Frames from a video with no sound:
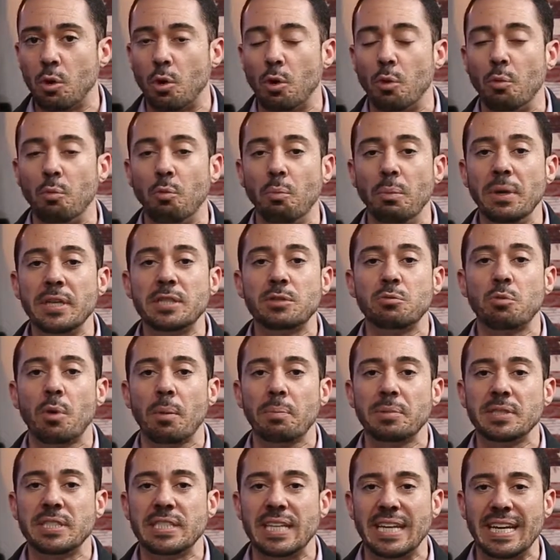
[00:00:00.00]
or
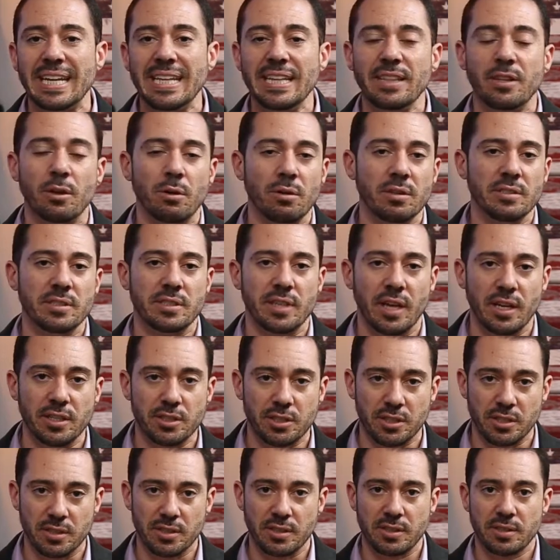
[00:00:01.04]
misrepresenting their
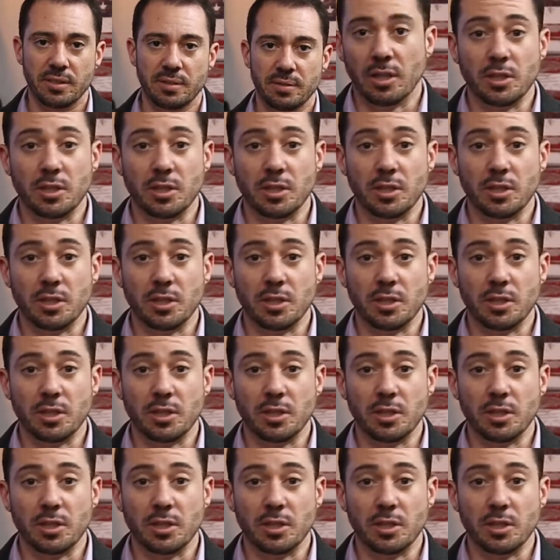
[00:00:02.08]
intentions.